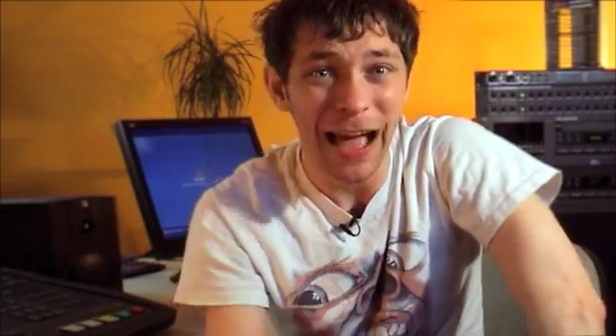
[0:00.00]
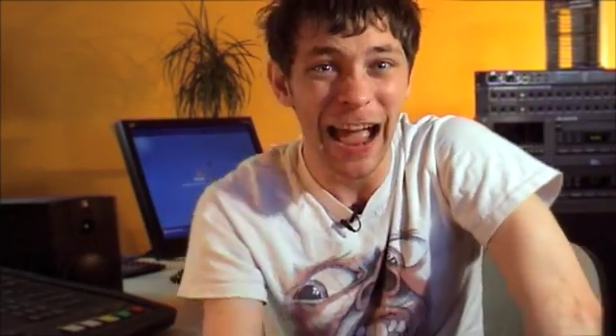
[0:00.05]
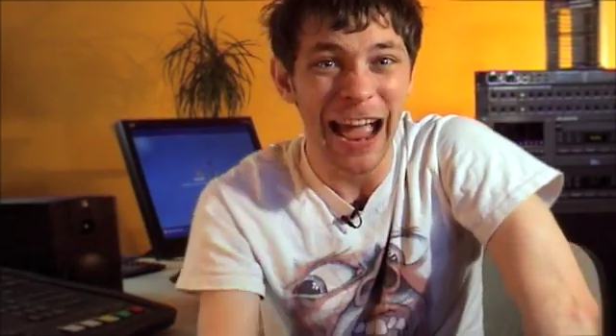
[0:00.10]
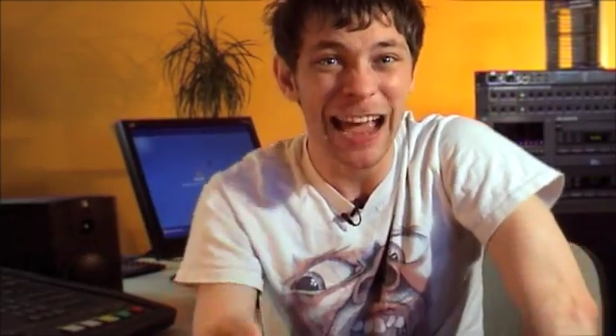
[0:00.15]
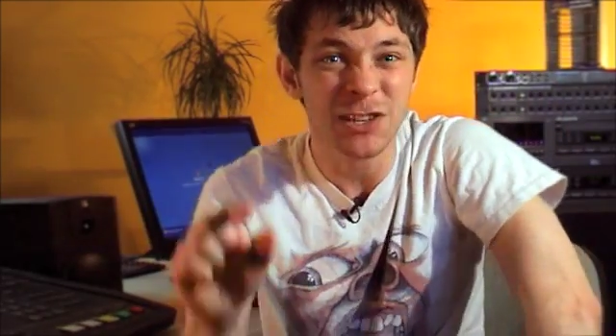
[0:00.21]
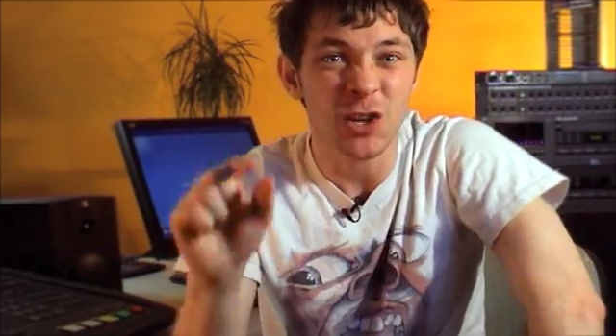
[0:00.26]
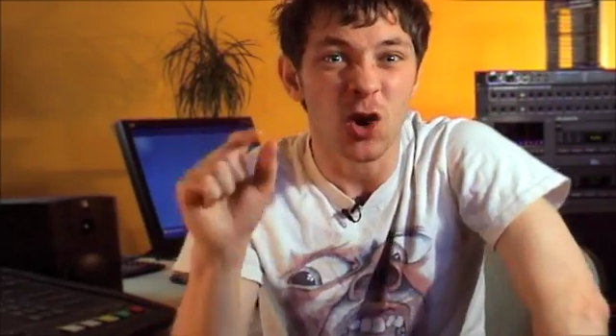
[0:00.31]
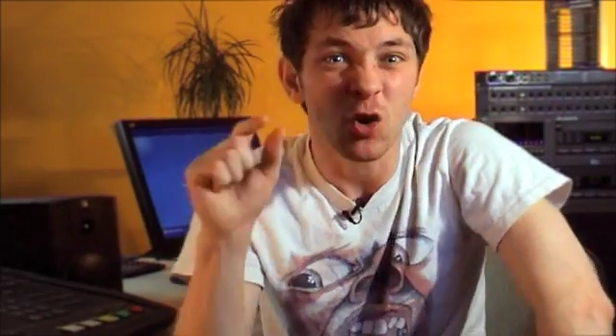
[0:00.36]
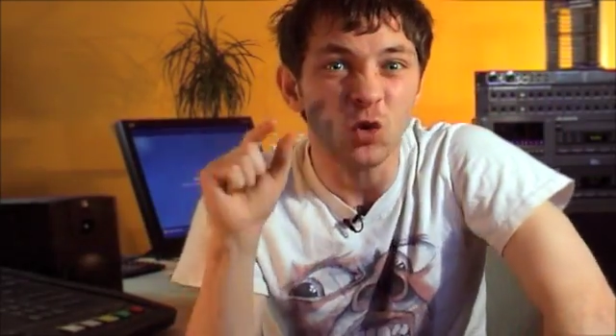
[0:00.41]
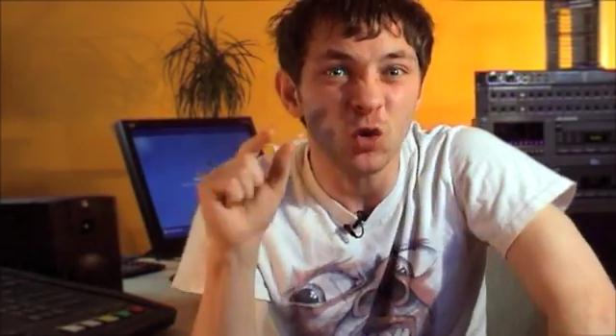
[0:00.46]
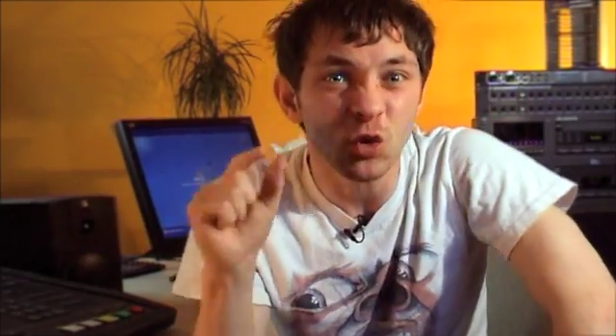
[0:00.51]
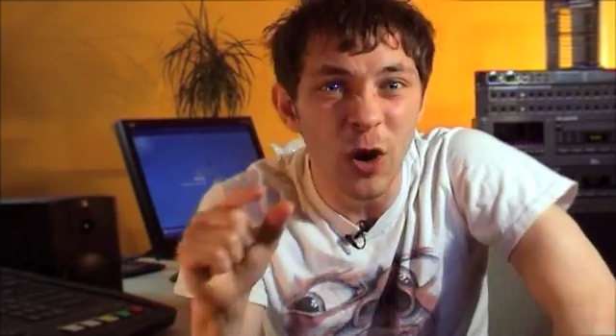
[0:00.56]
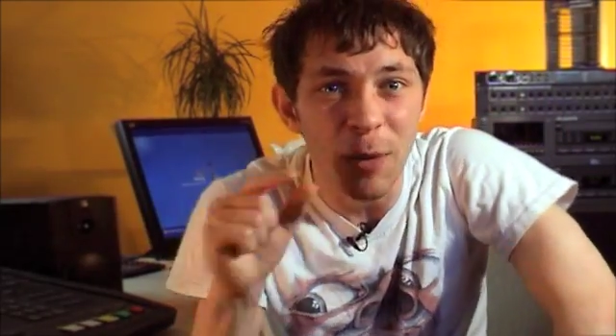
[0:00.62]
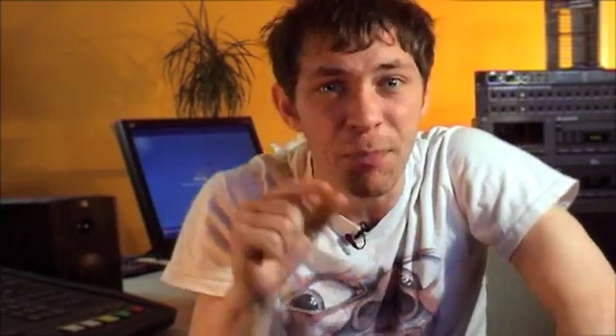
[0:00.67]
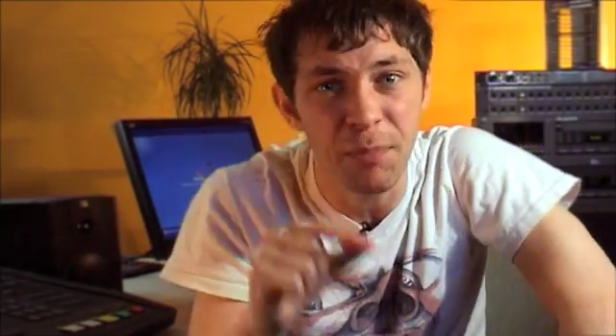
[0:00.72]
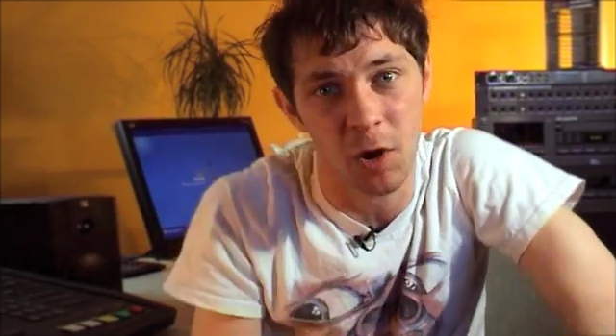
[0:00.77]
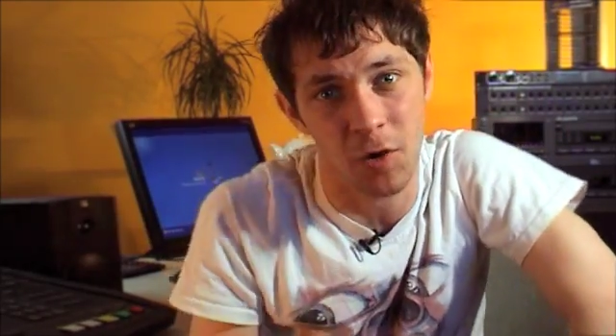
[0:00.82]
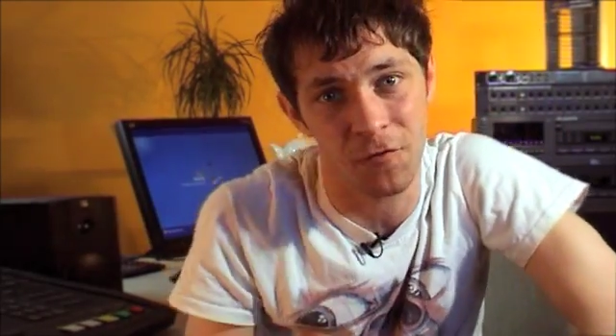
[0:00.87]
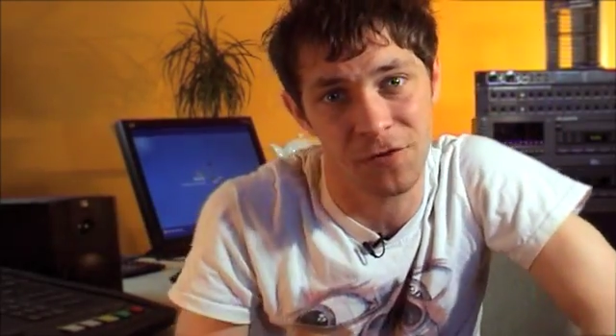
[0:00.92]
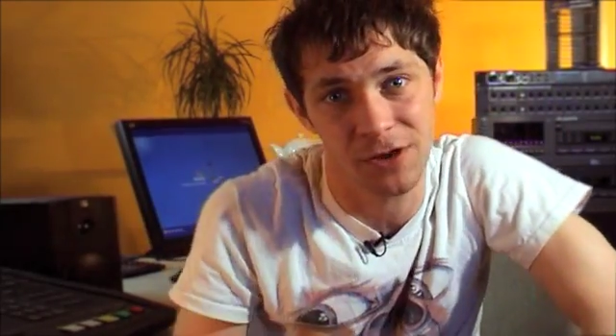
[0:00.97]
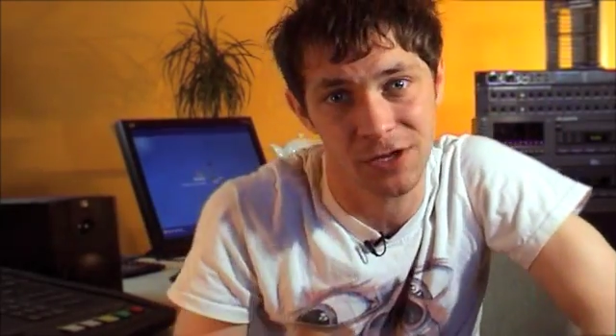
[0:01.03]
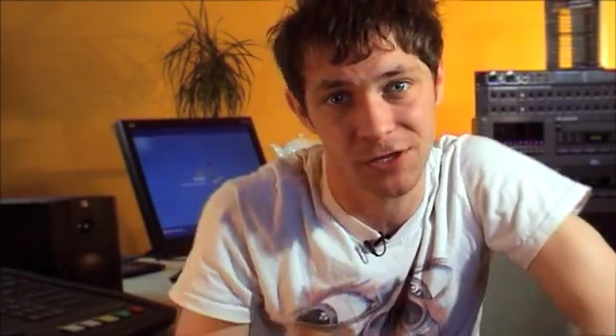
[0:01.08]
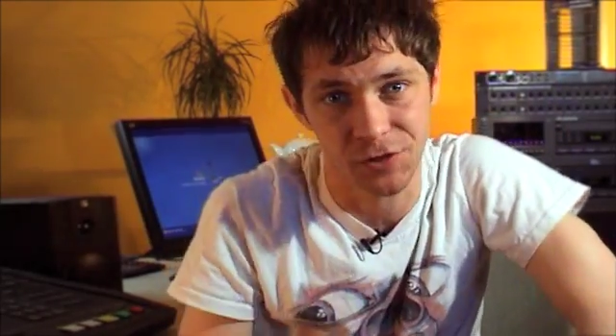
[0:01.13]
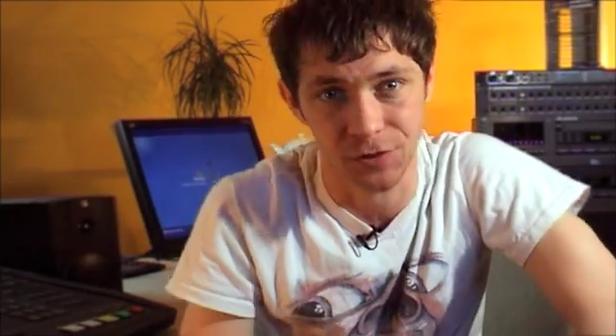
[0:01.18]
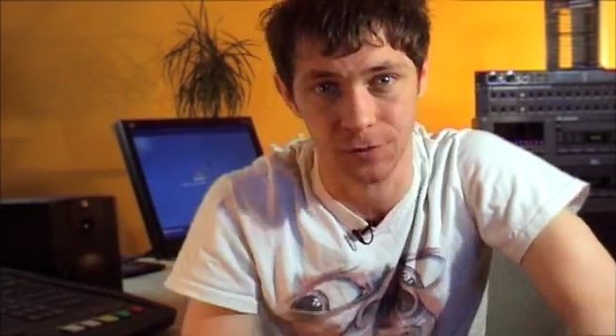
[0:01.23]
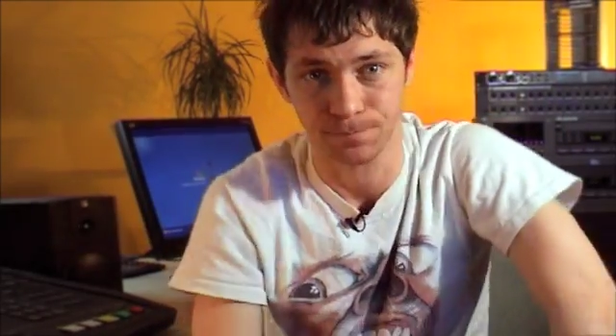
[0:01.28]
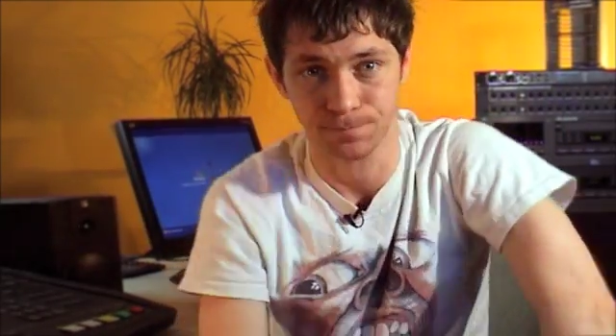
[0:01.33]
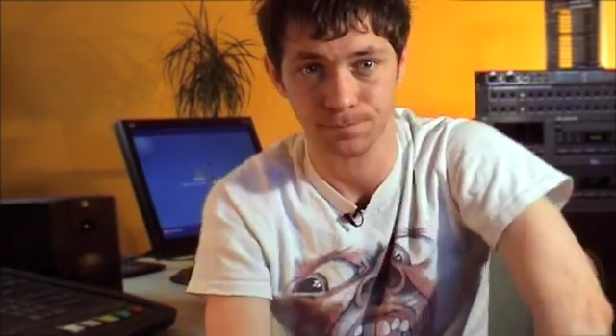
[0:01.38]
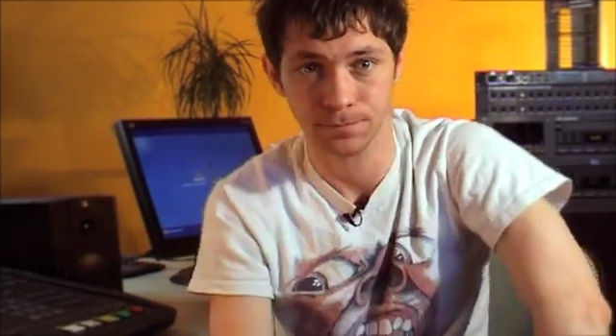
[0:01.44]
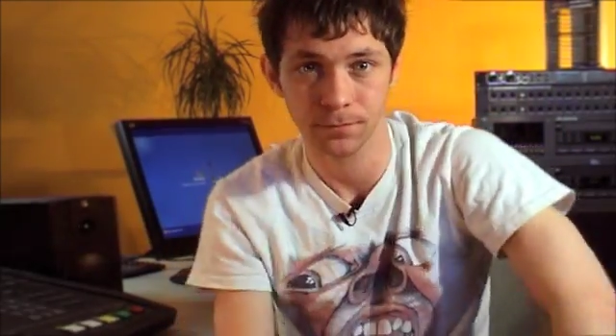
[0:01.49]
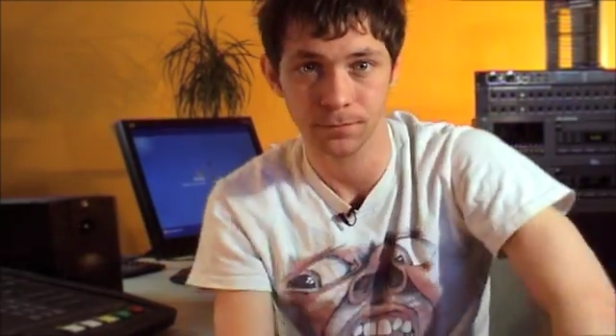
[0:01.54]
as rip-offers.